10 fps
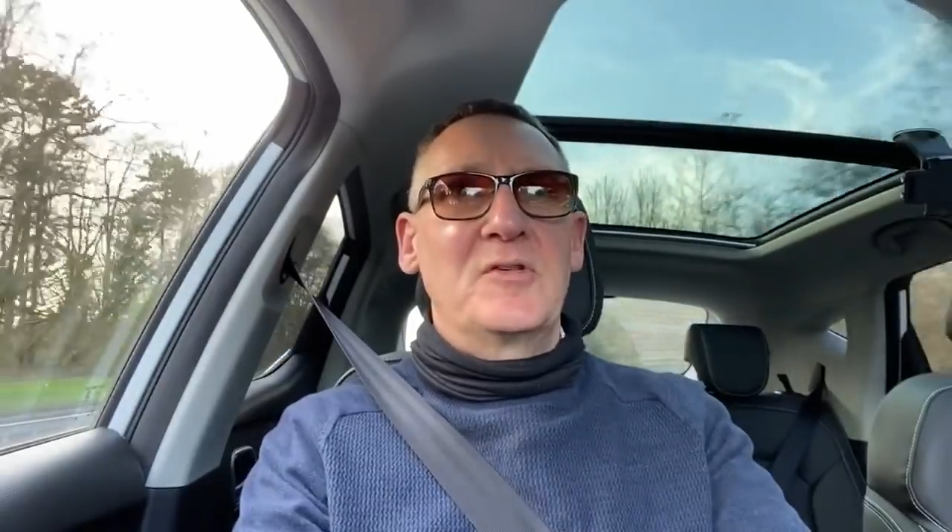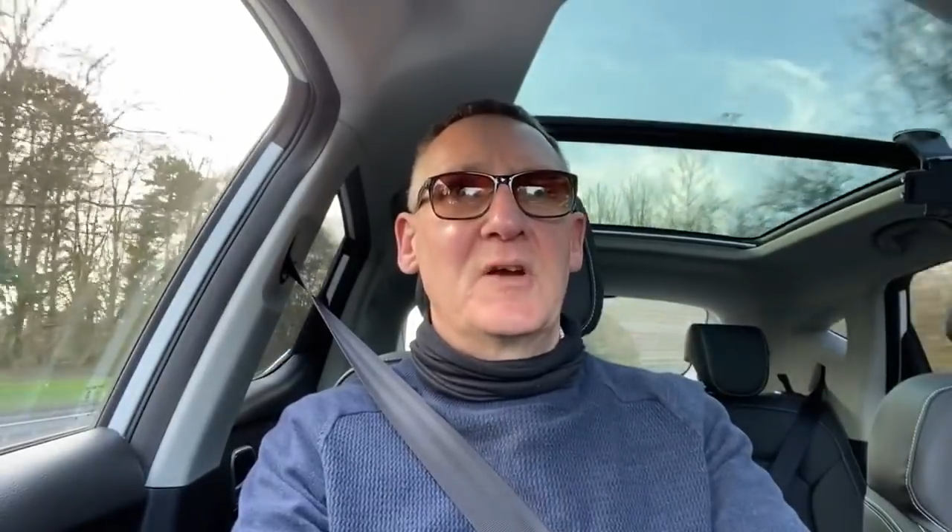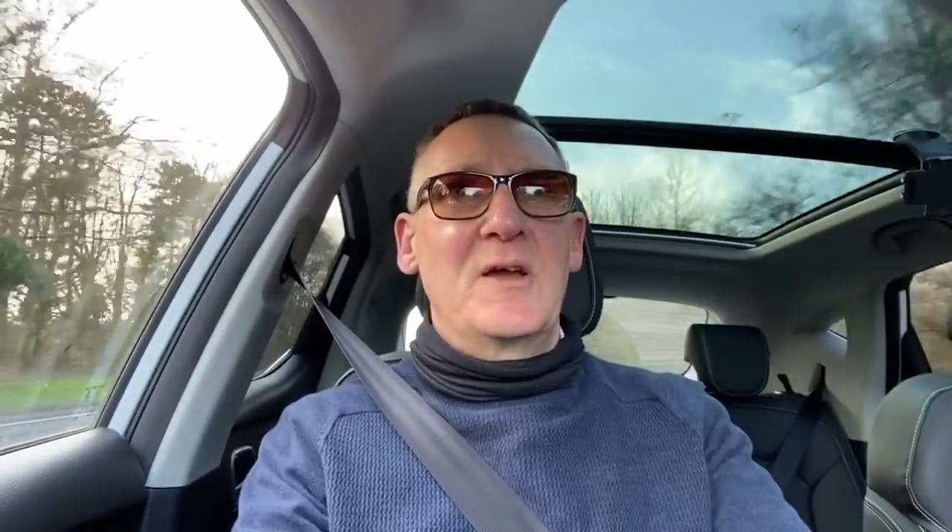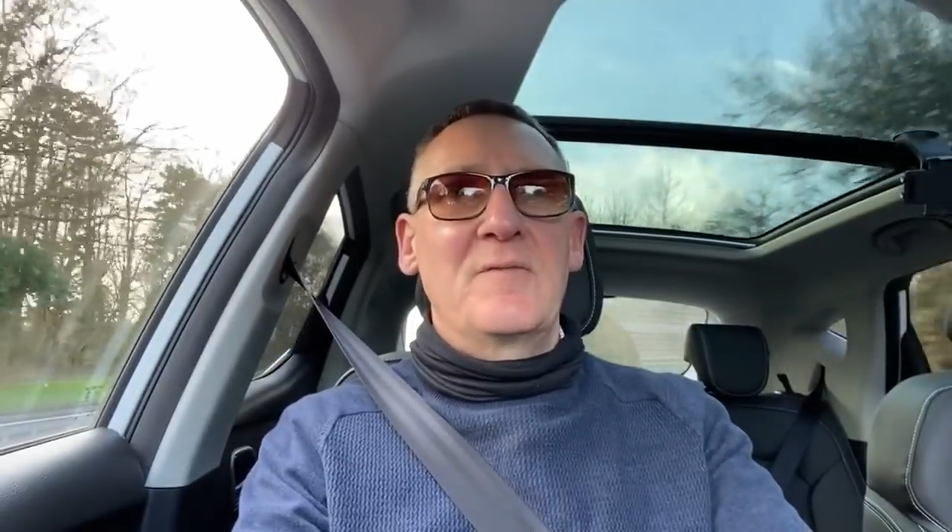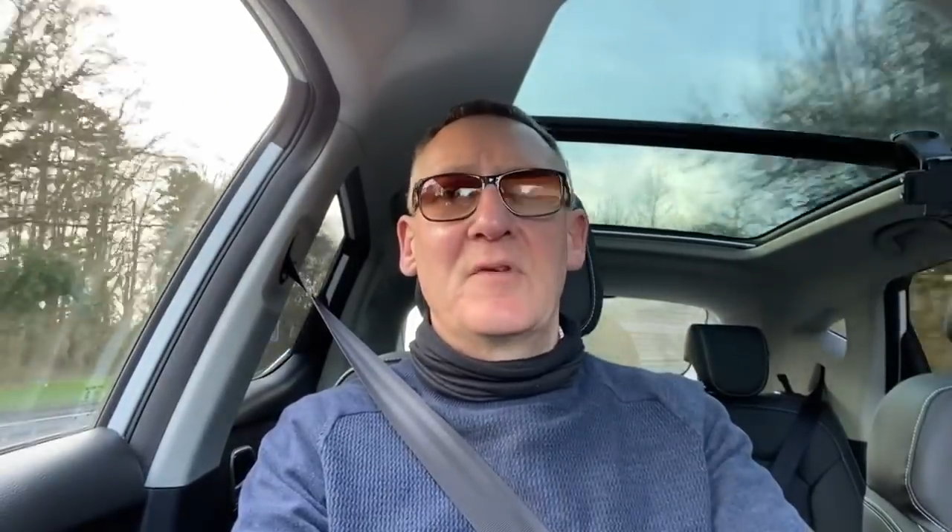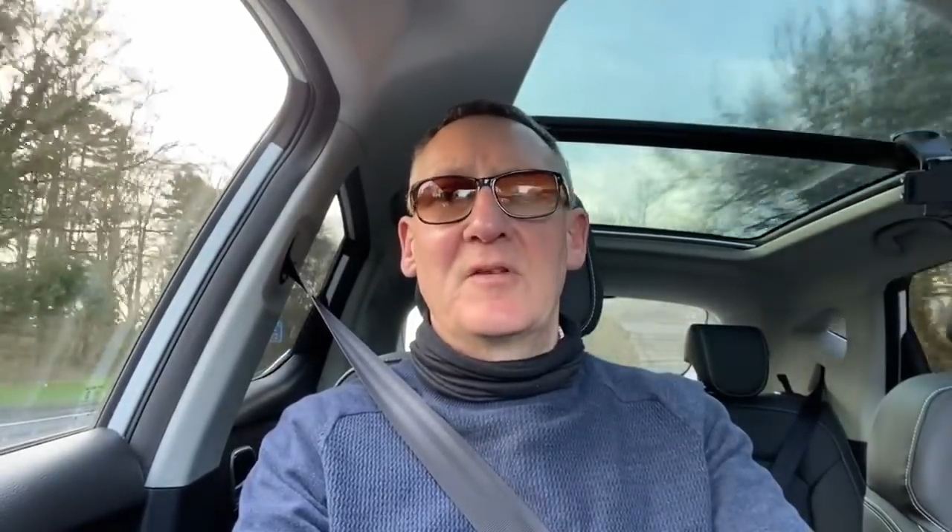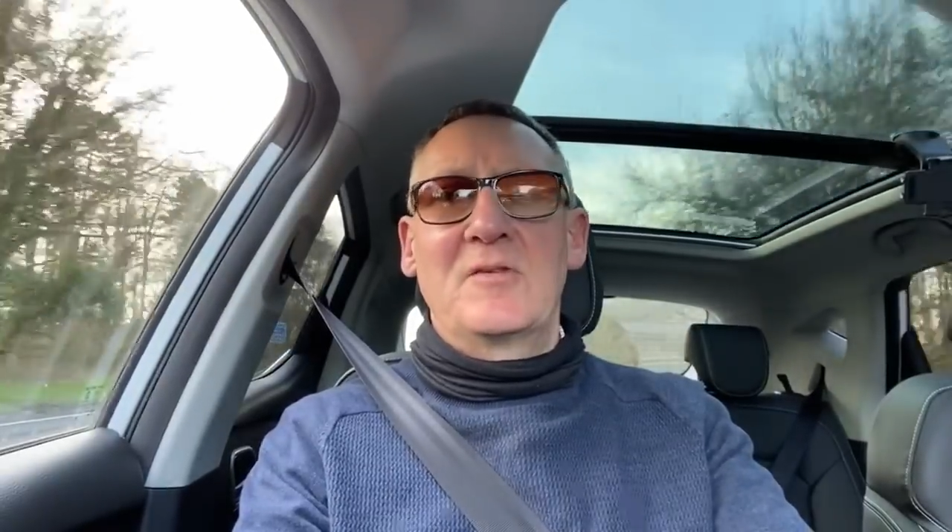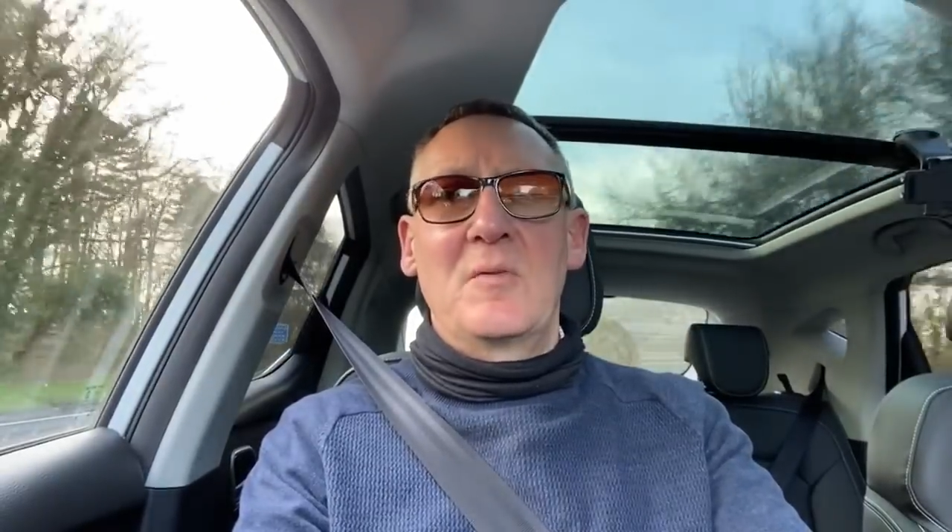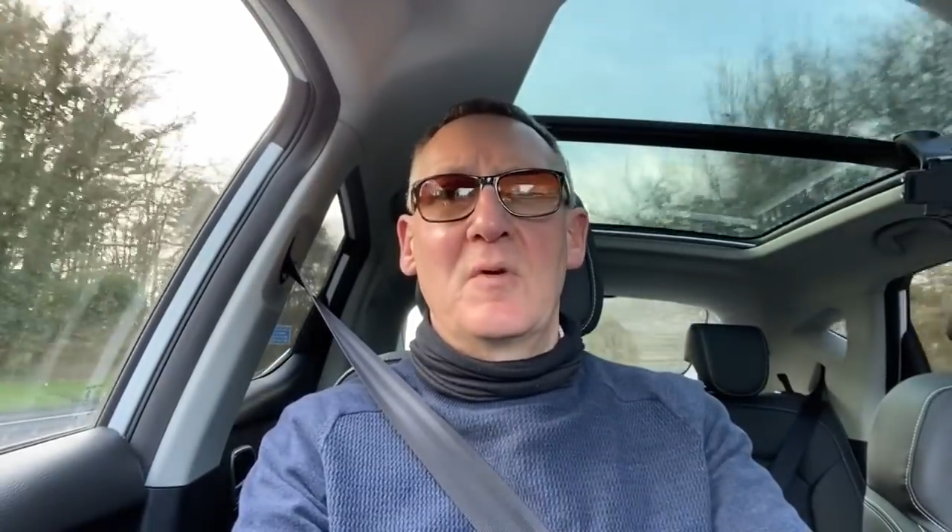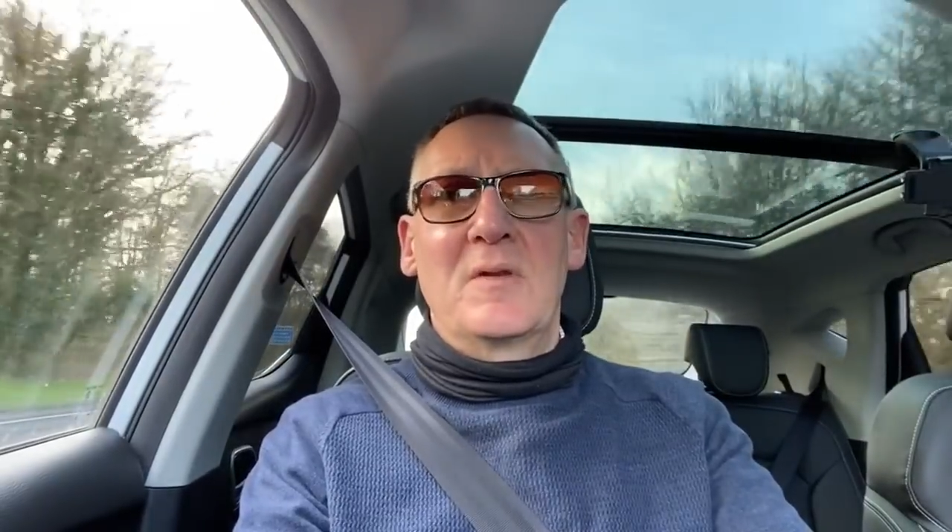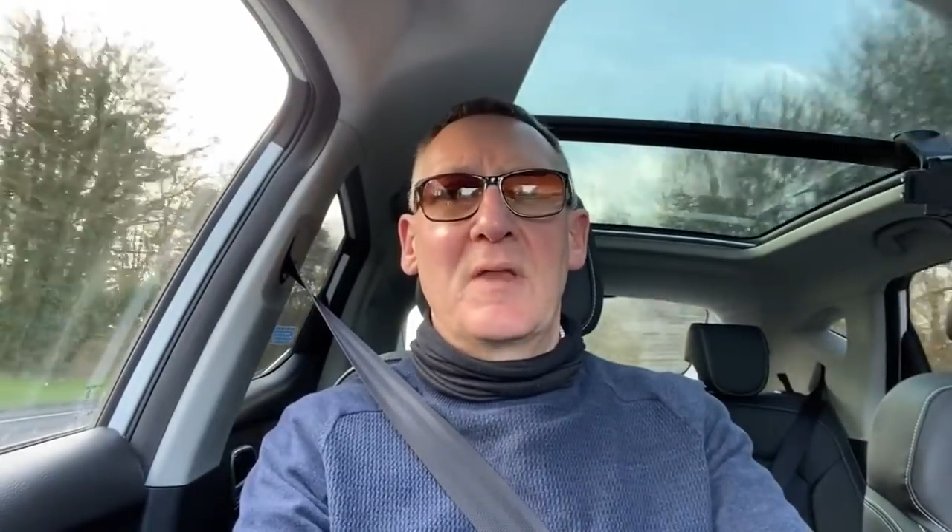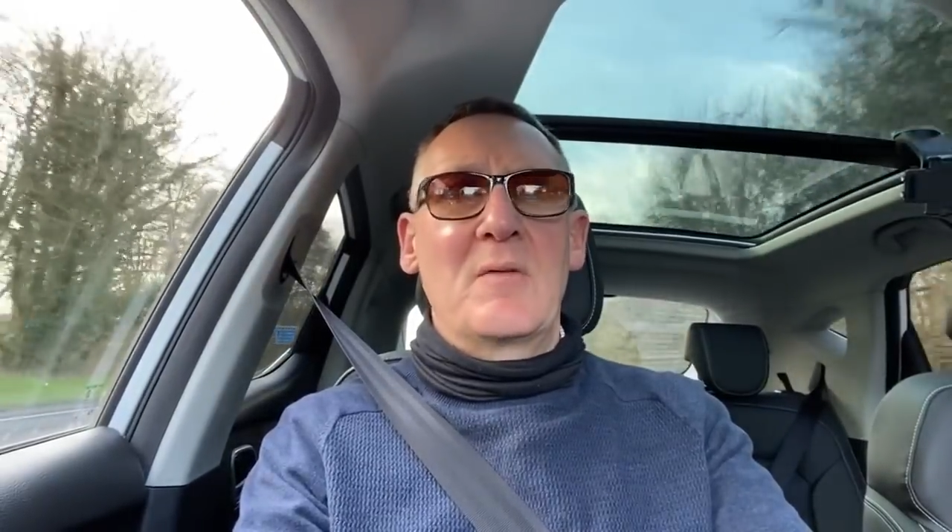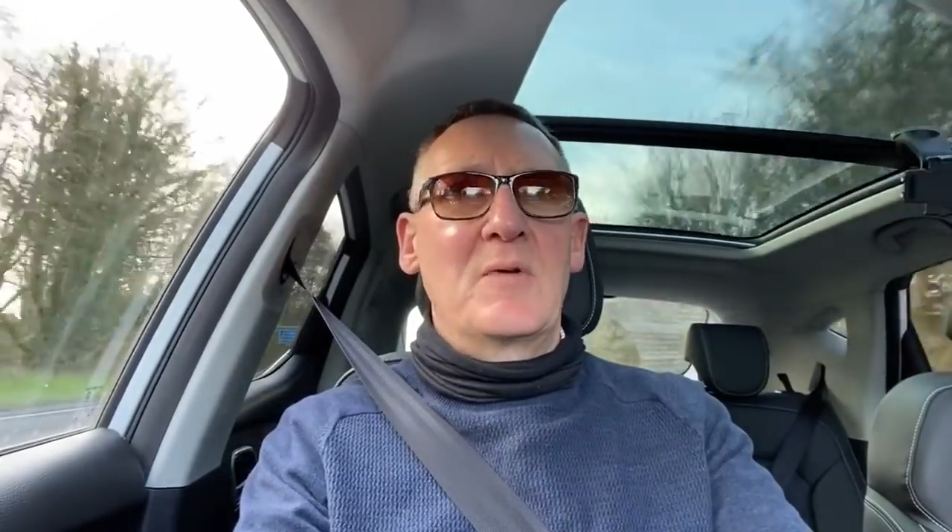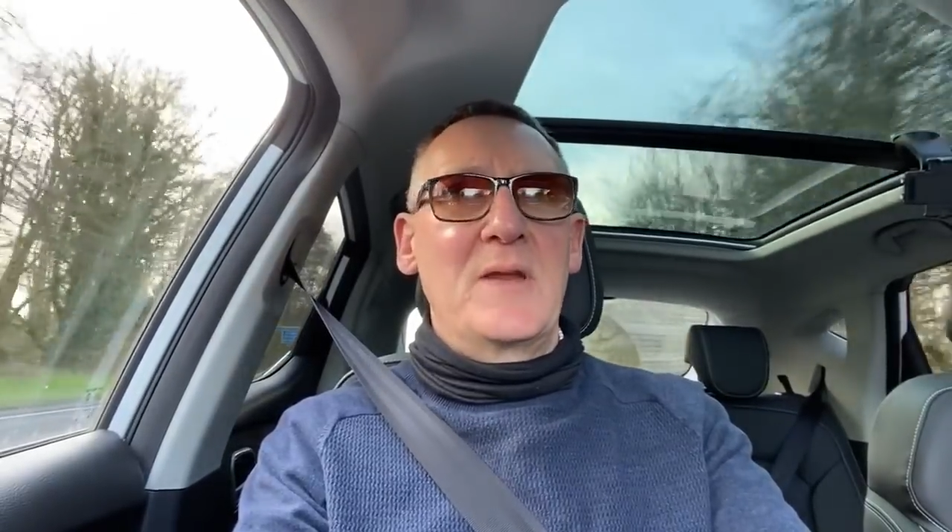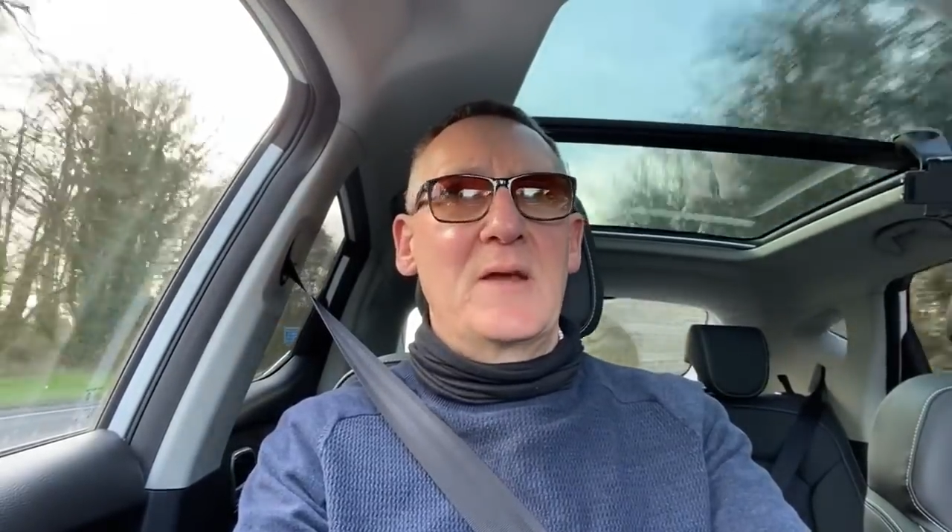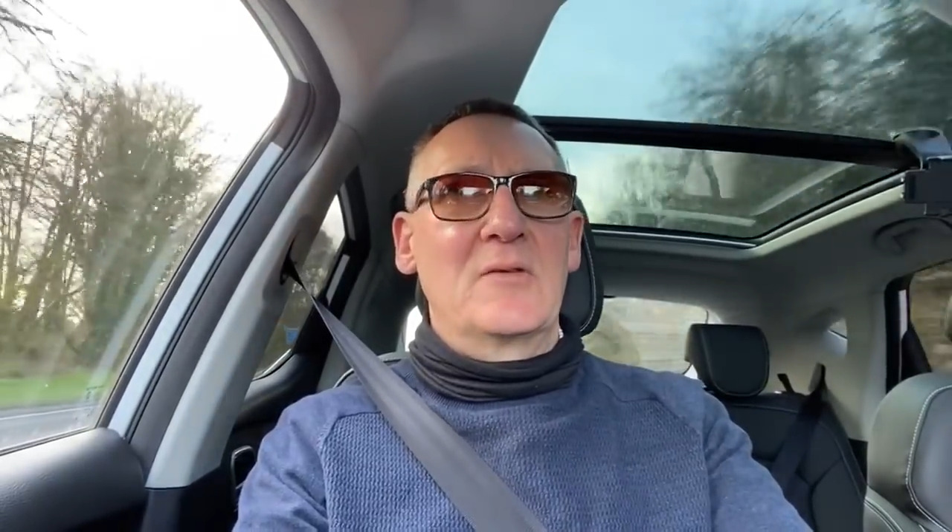I haven't actually worked that one out.